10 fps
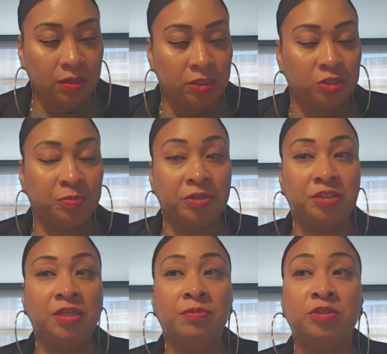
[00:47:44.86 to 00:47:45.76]
Your spirit
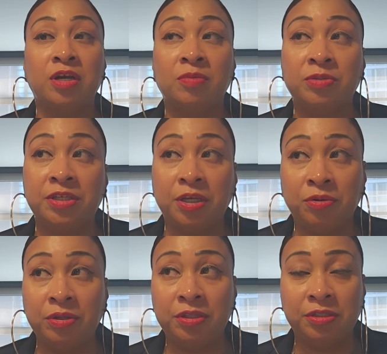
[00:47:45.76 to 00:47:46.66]
team are trying to protect
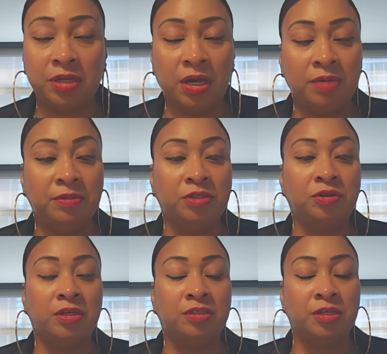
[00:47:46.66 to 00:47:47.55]
you at this time. They're
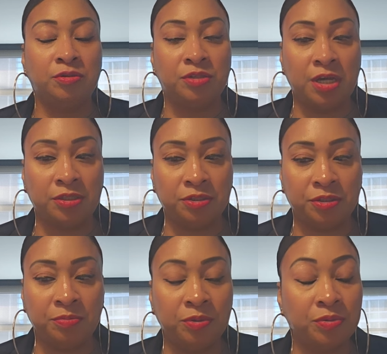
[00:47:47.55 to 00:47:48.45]
trying to send you signs and
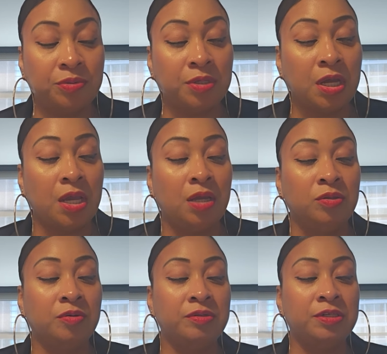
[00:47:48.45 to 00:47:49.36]
symbols
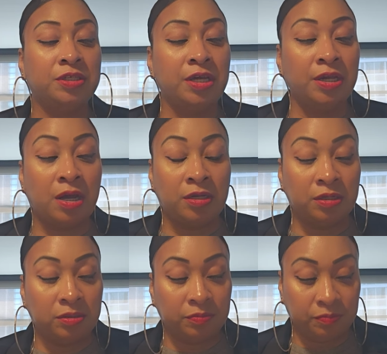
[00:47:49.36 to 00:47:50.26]
during this chaotic
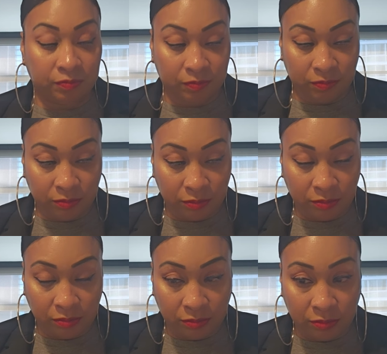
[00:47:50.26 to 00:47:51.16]

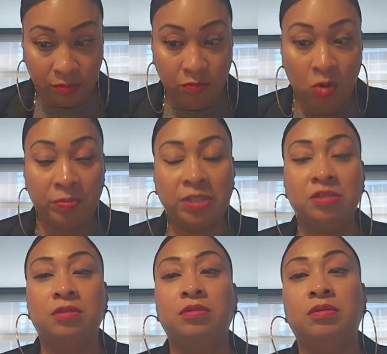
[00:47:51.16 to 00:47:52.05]

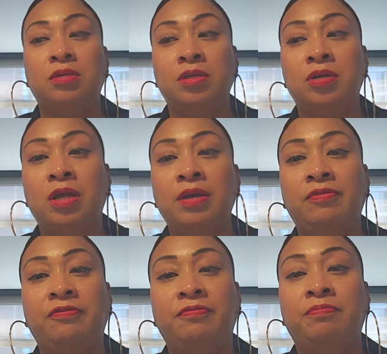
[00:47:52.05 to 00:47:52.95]
moment in your
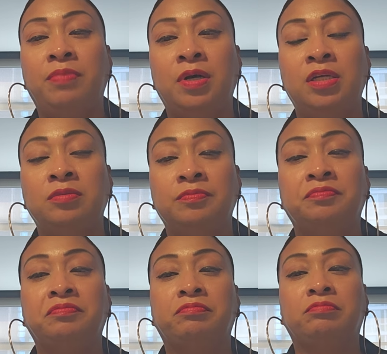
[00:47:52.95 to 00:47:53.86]
life, but
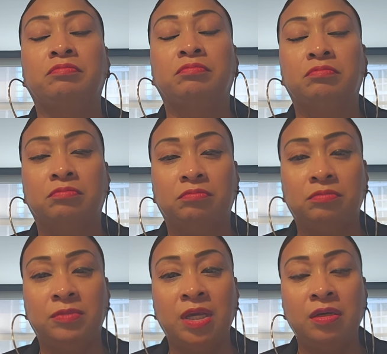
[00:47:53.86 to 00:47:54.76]

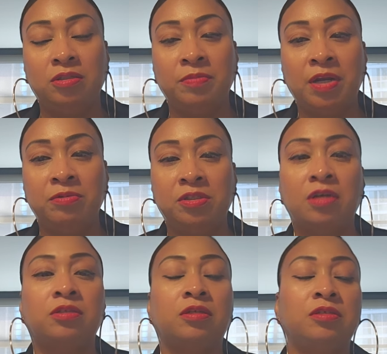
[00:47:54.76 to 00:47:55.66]
yeah, somebody was
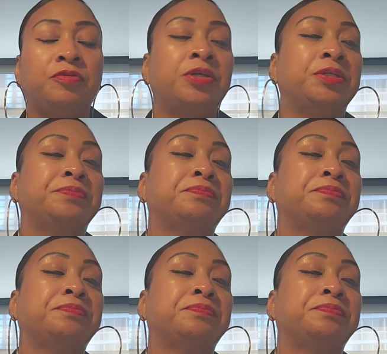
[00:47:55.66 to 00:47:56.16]
toxic as fuck.